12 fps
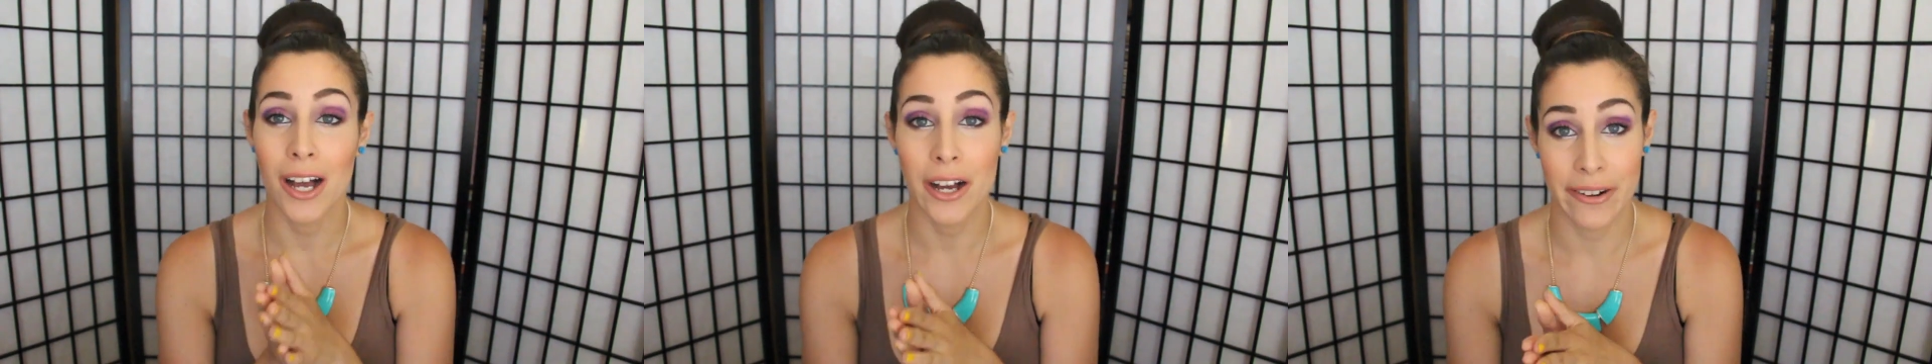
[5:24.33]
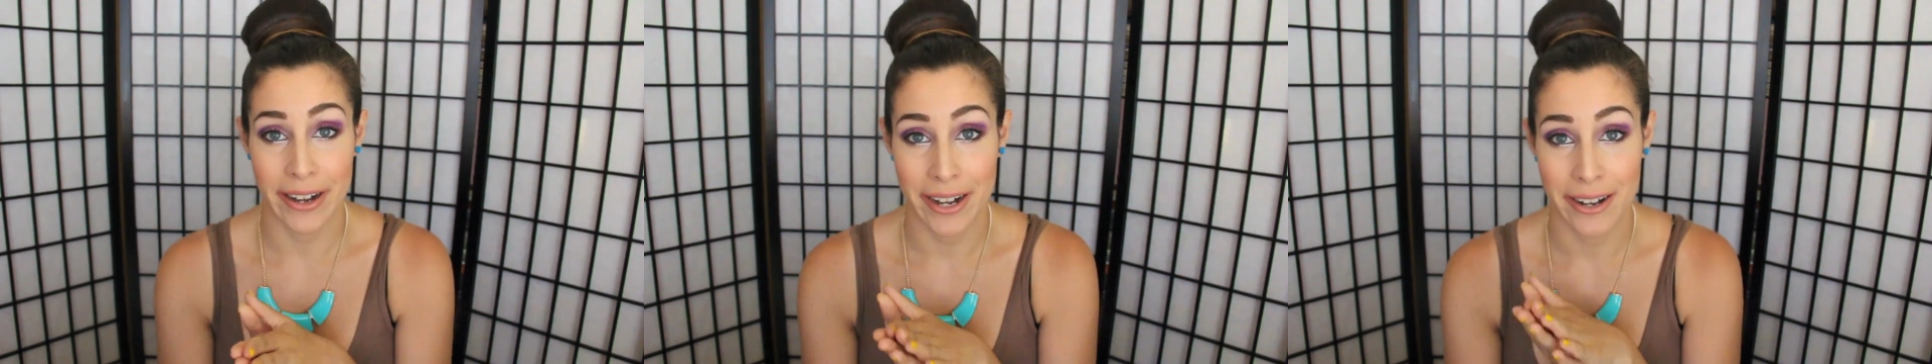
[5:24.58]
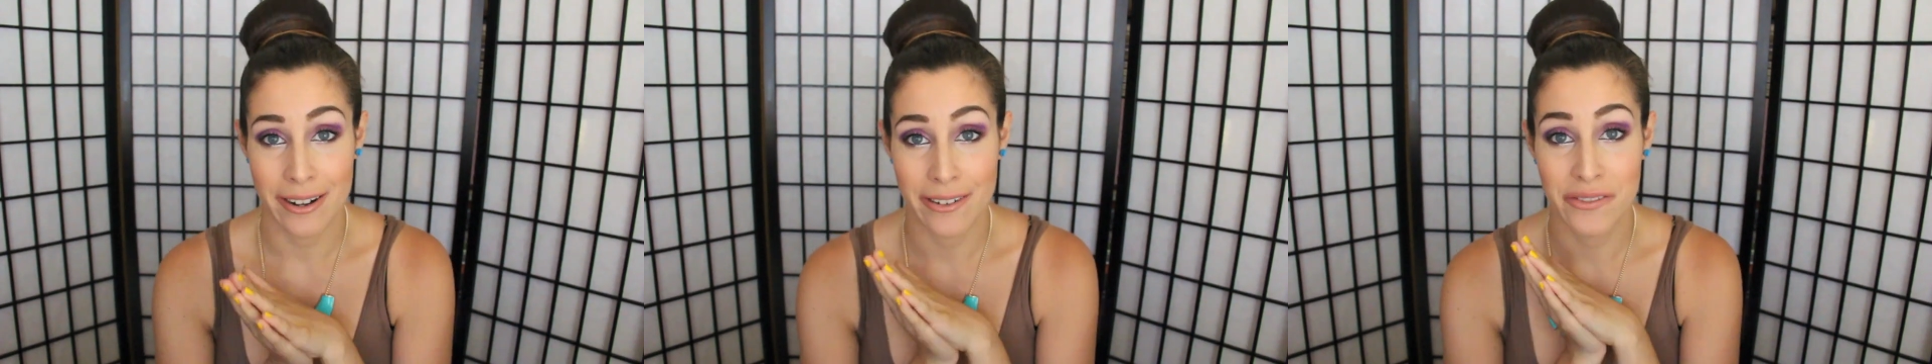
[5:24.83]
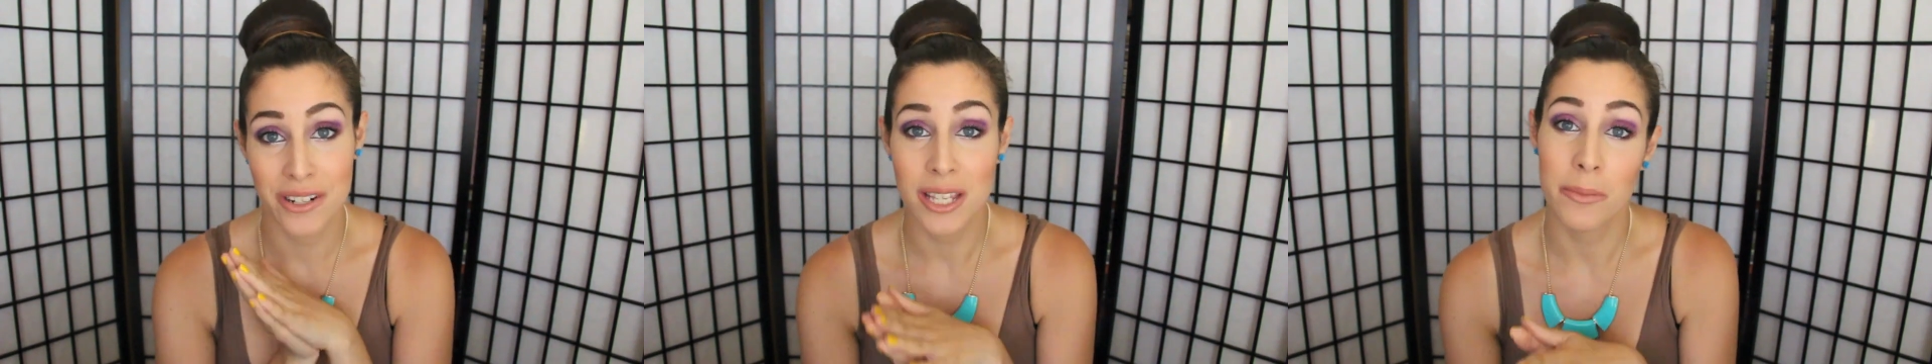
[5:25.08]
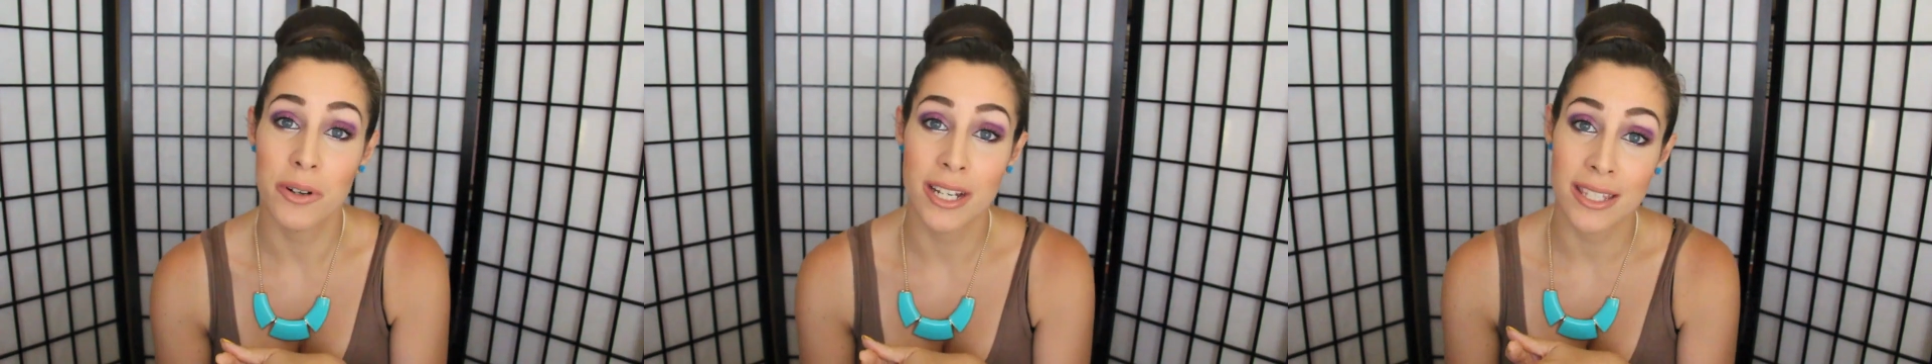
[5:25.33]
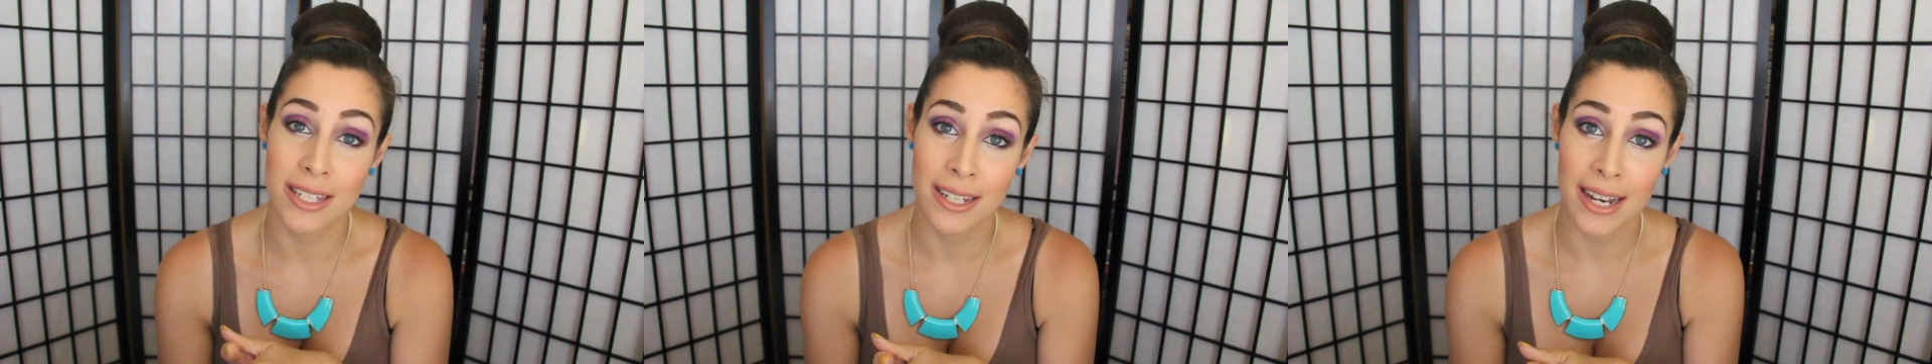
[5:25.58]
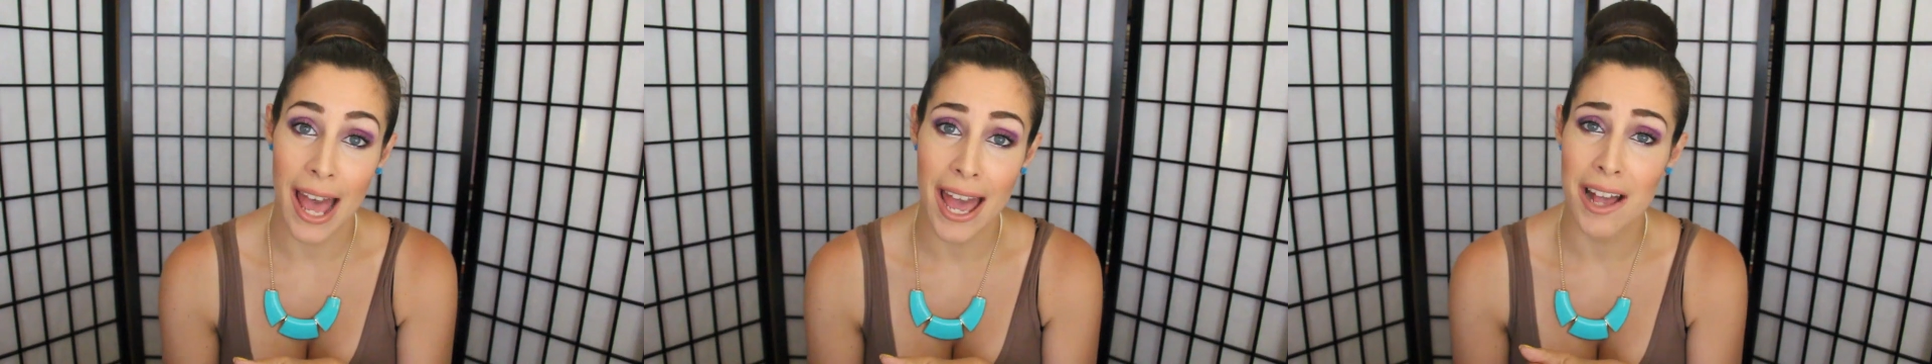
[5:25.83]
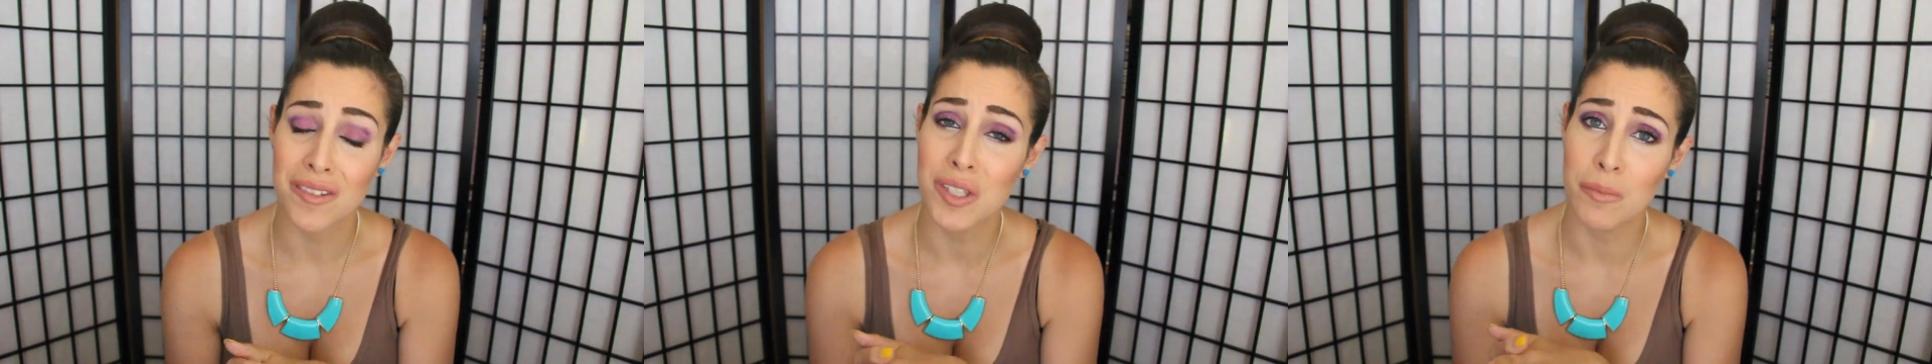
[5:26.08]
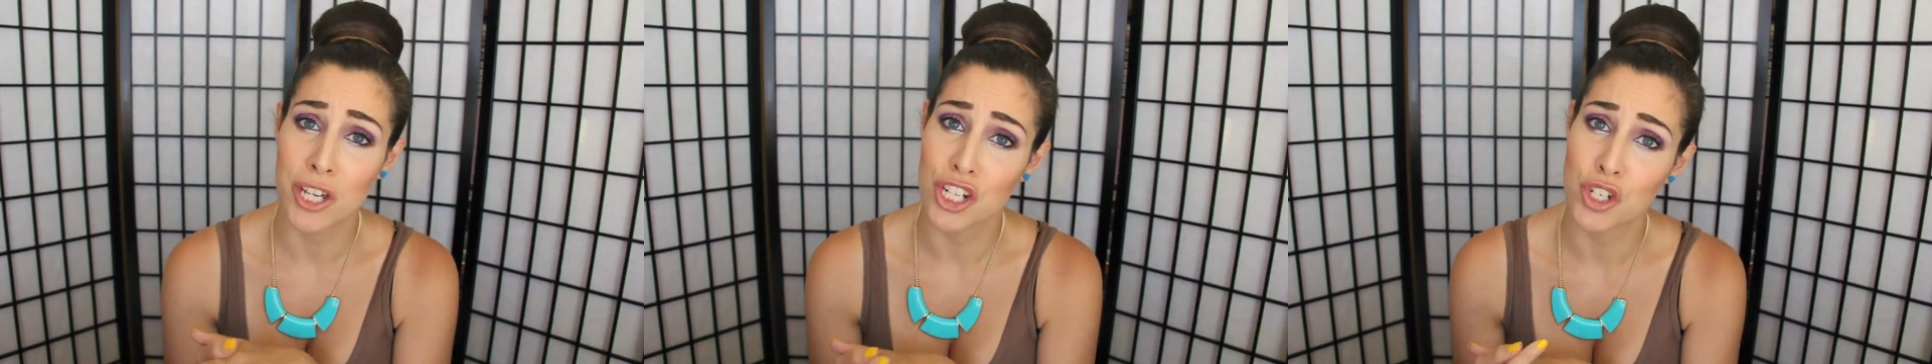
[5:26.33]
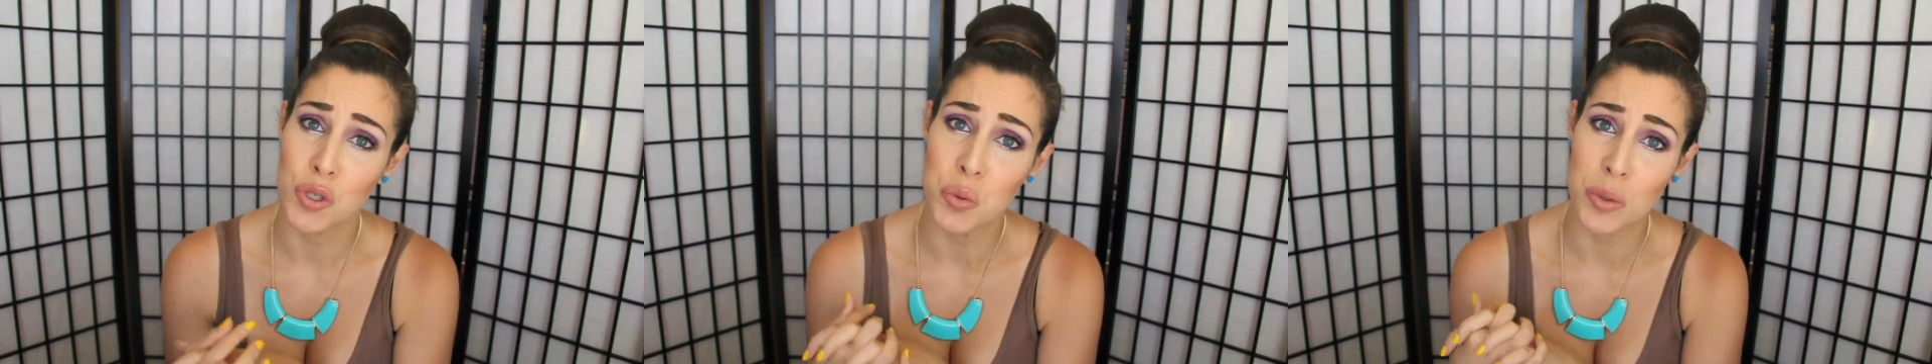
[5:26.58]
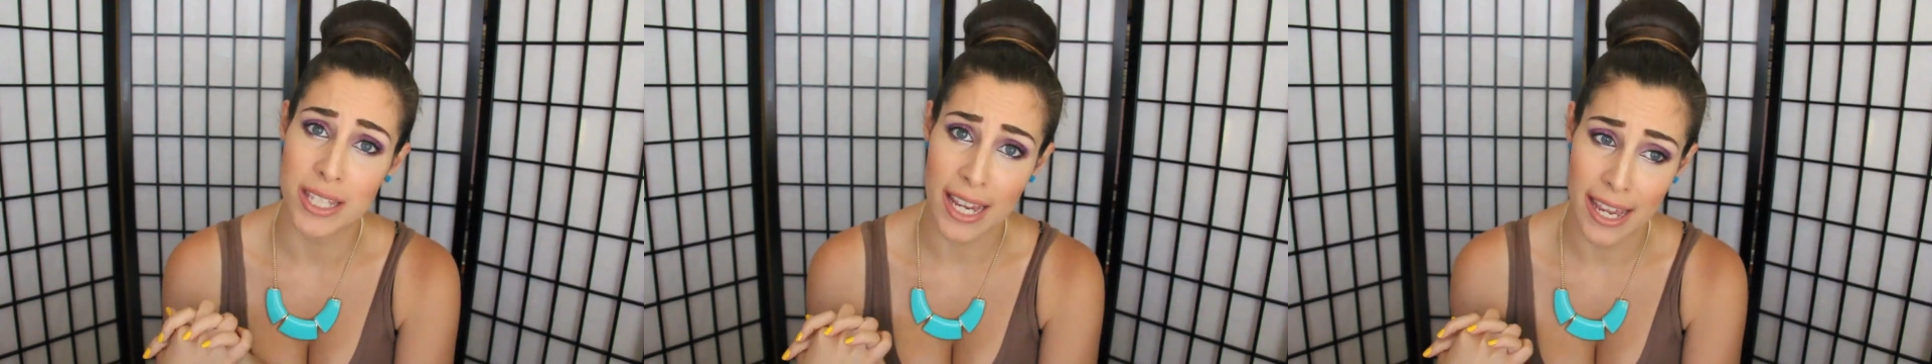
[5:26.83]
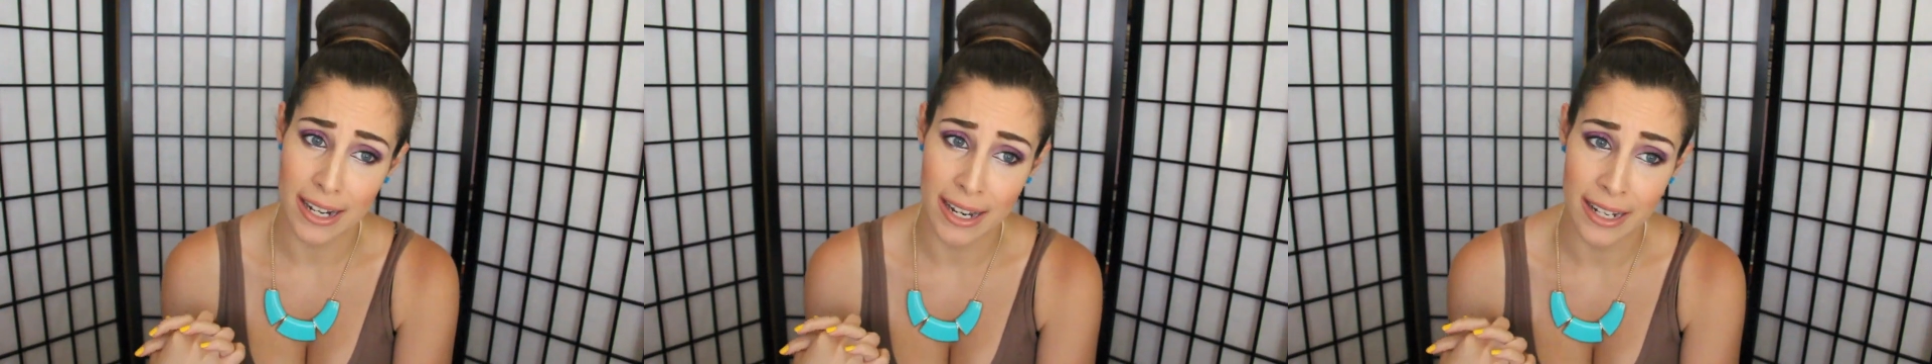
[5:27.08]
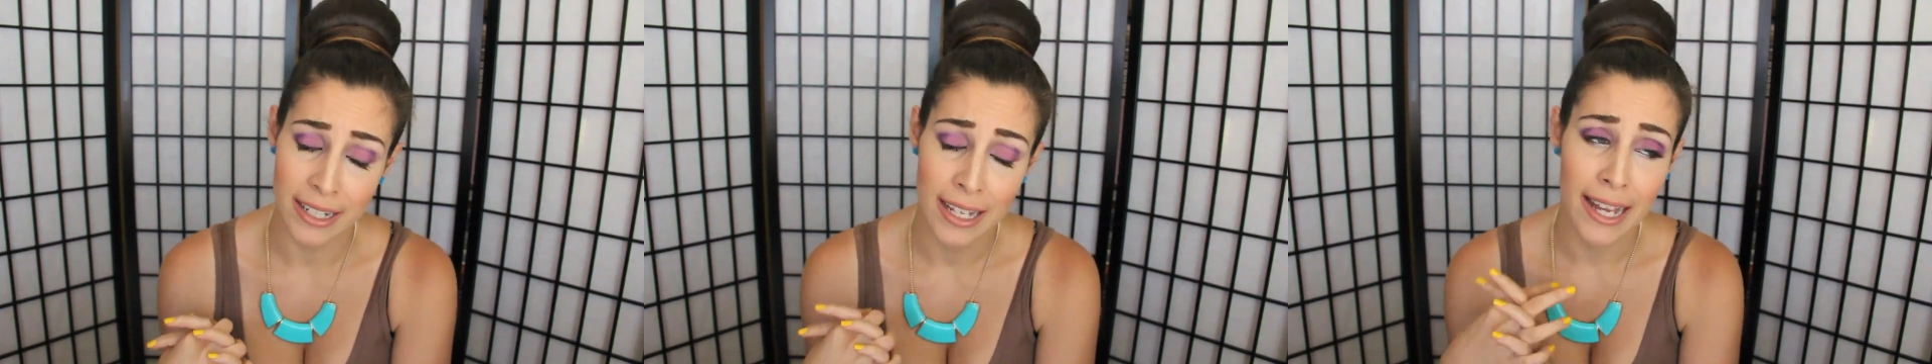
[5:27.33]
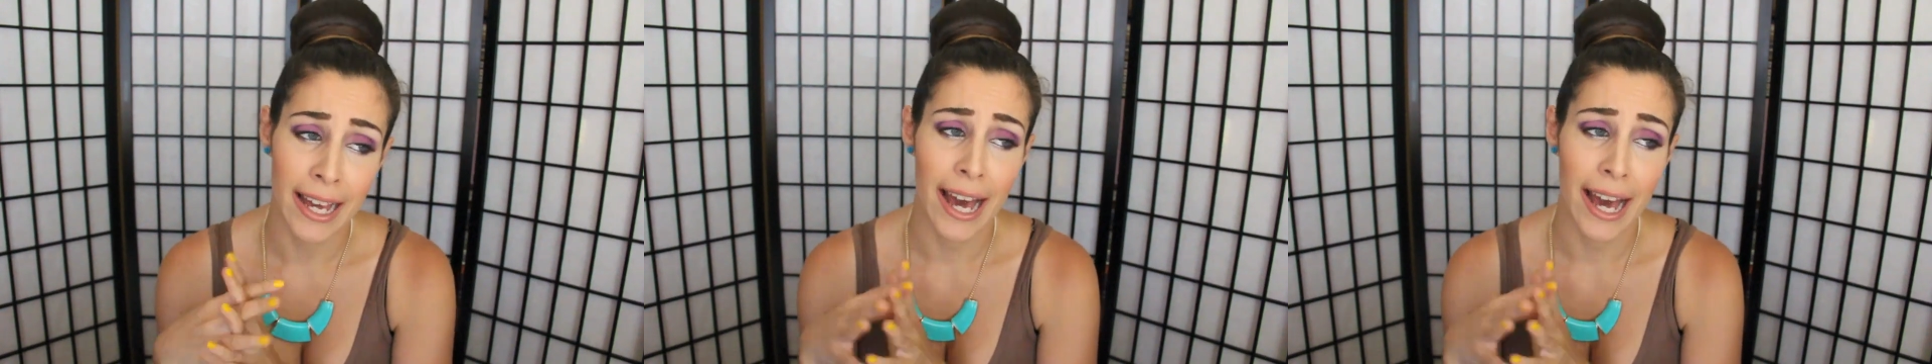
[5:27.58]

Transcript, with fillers: Alright for some reason I have some issues with tanning